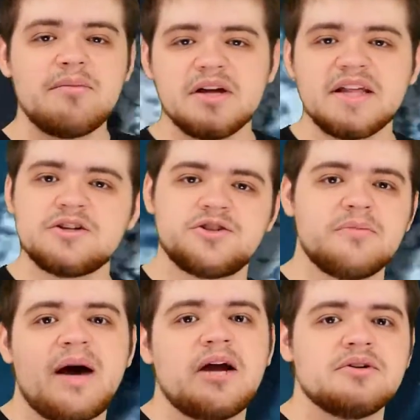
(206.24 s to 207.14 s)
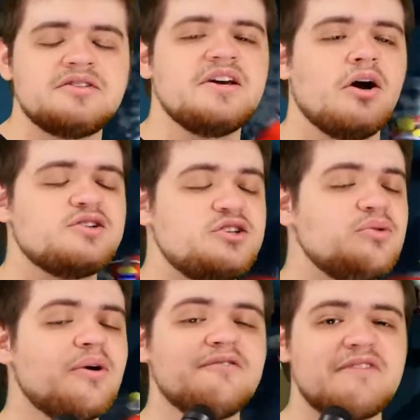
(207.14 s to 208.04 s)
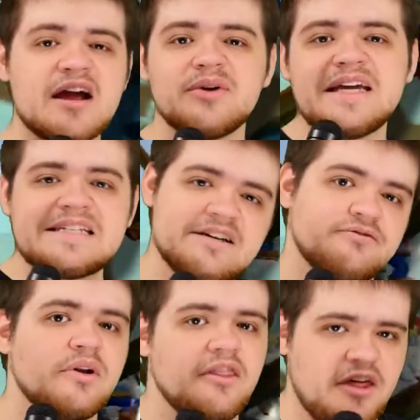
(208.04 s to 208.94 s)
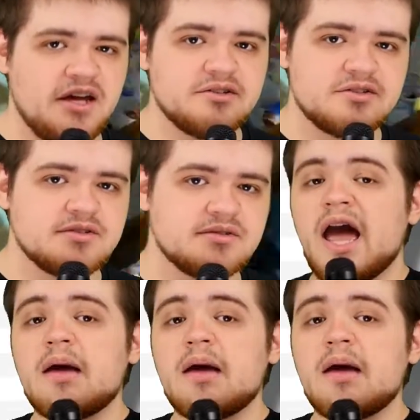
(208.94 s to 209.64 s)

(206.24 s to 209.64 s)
emulation and piracy are two very different things.